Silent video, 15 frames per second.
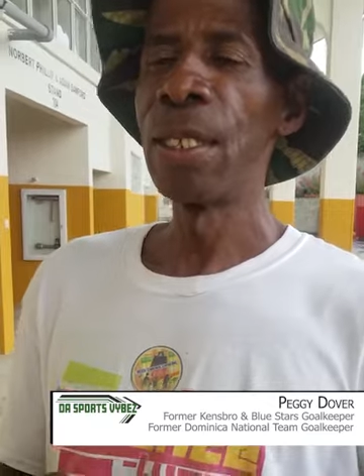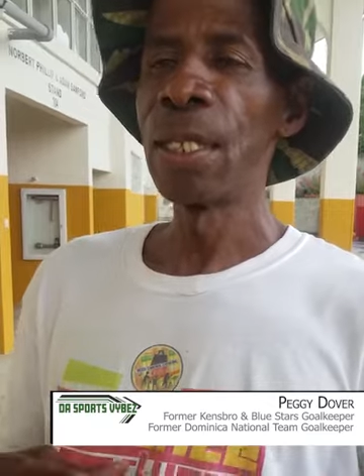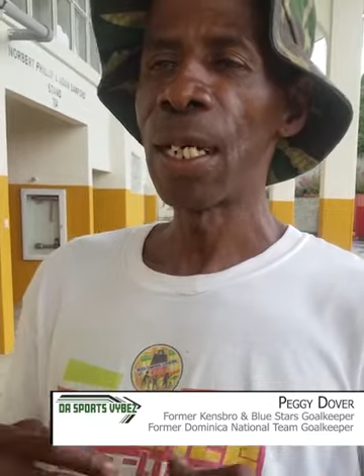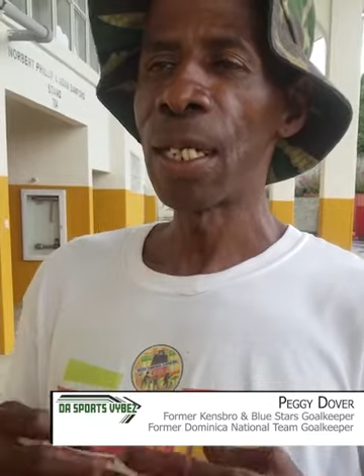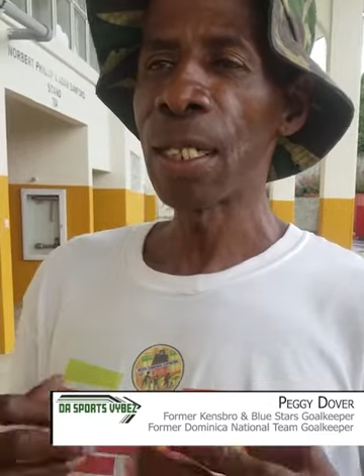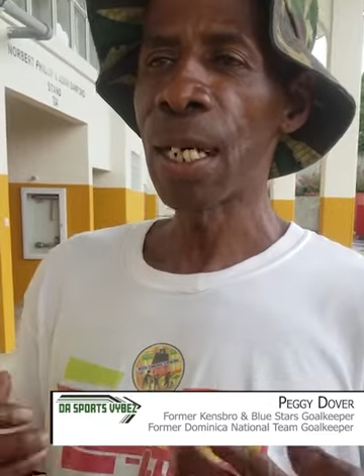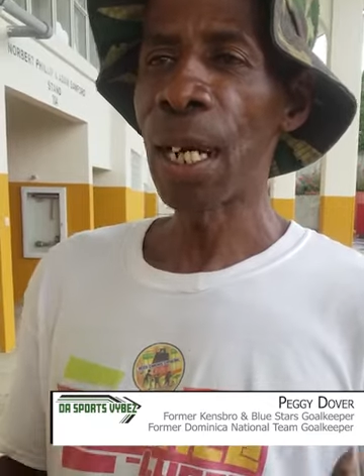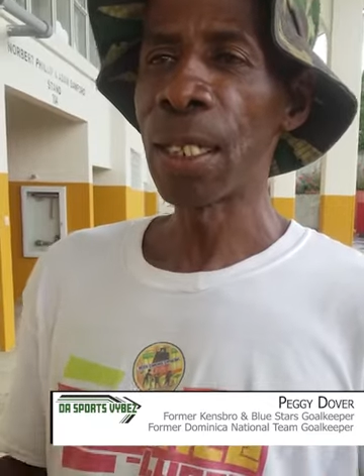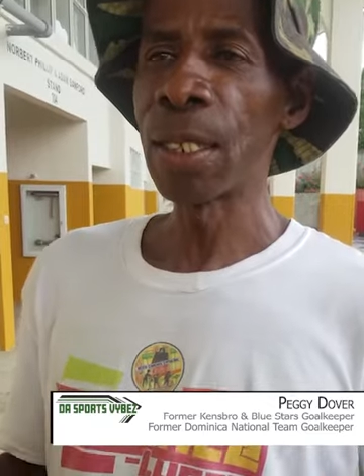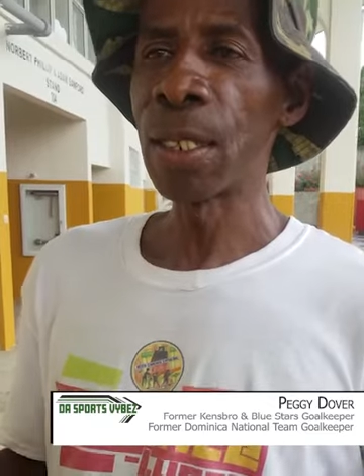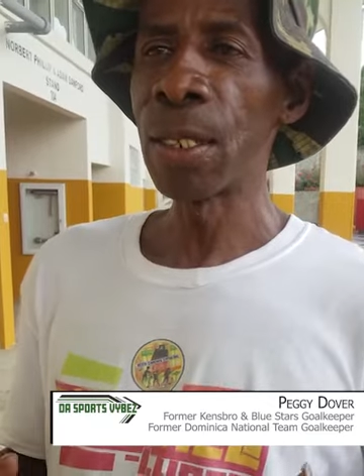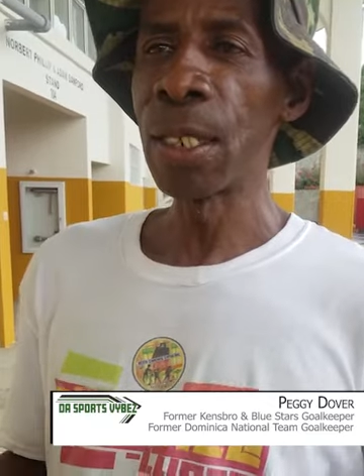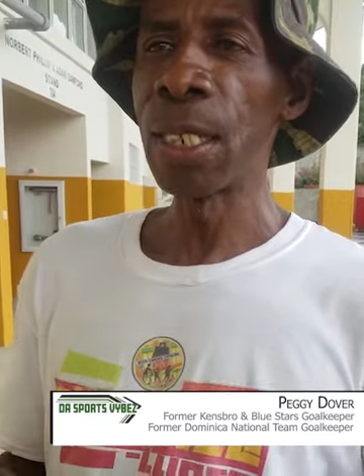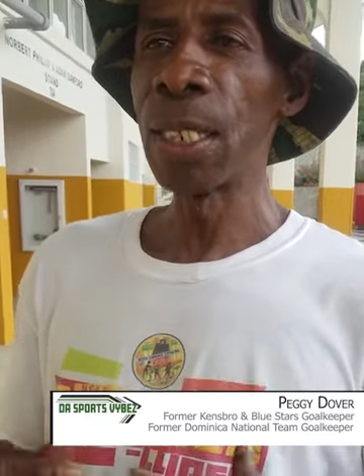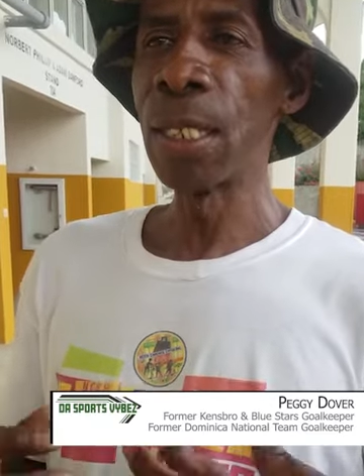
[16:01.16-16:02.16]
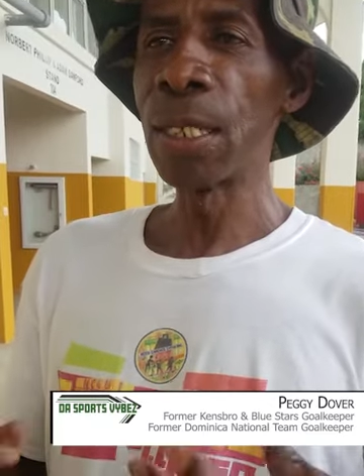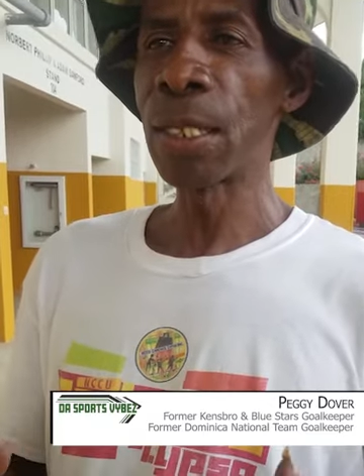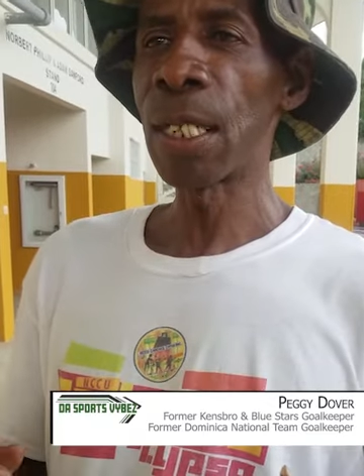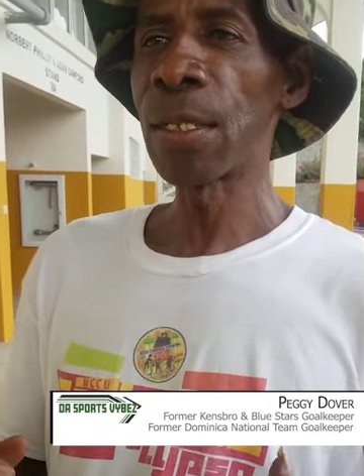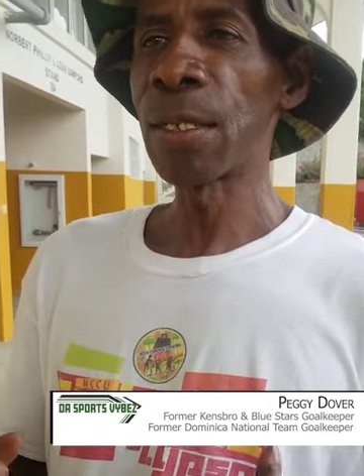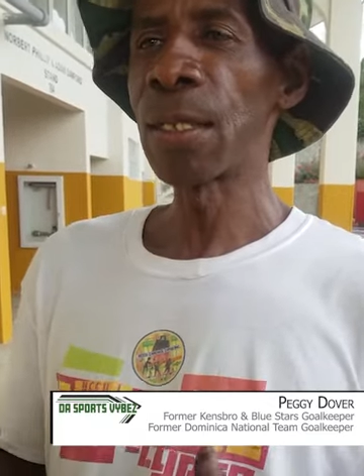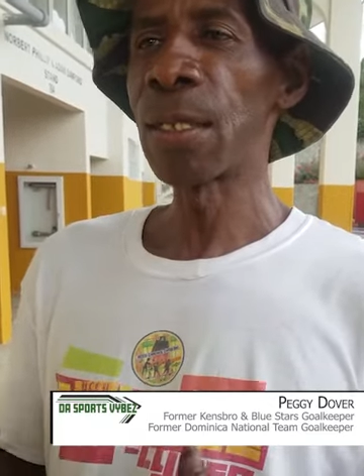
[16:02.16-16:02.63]
and cardinal eagles
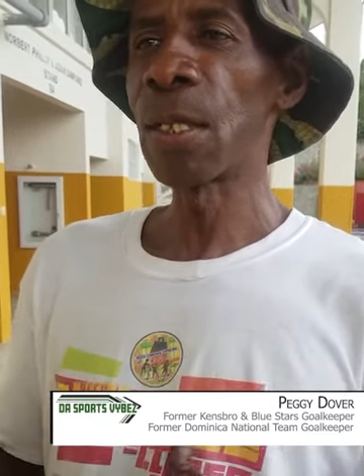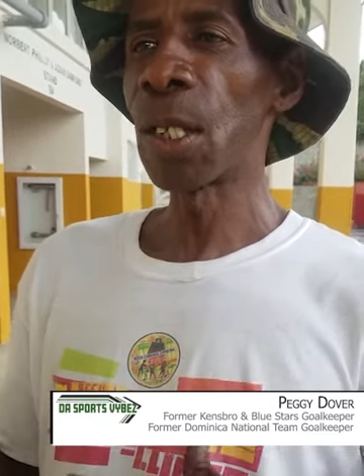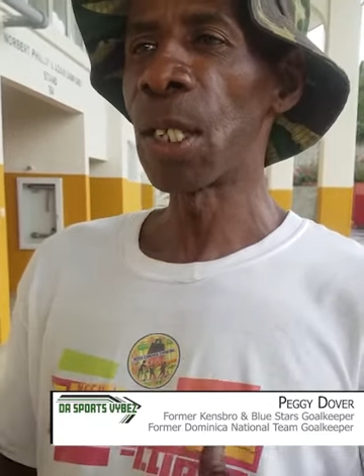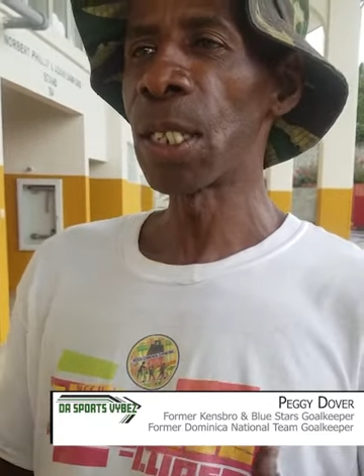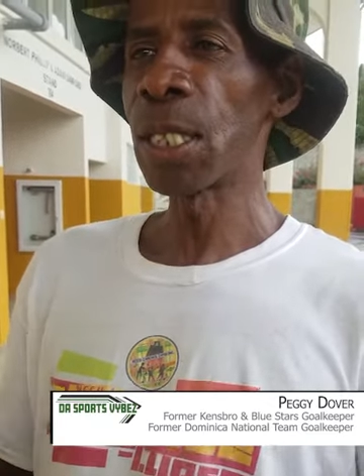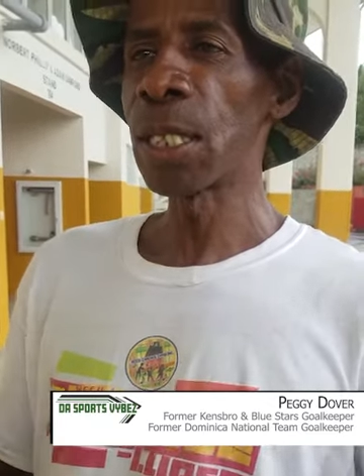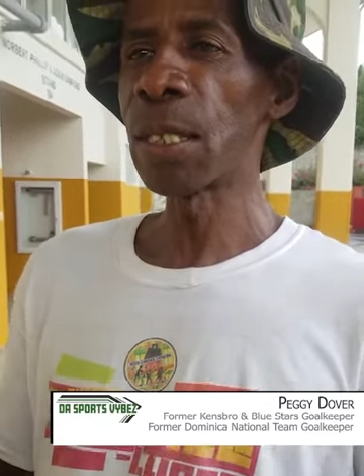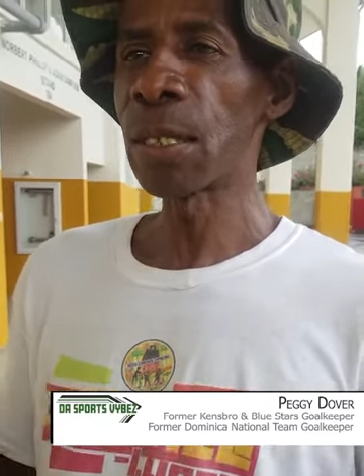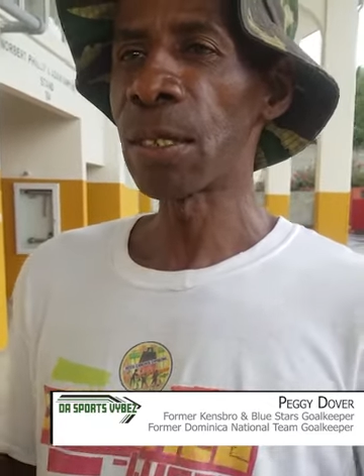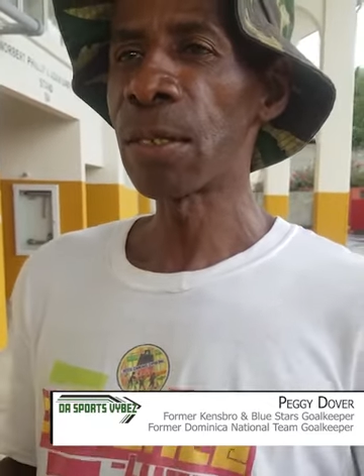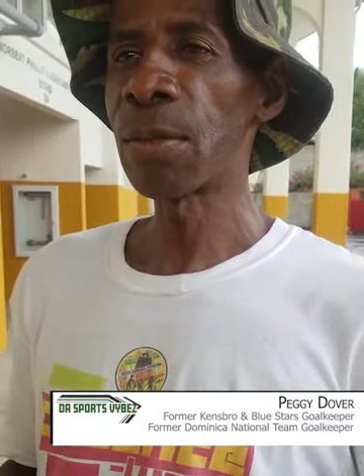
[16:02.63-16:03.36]
and hoyas.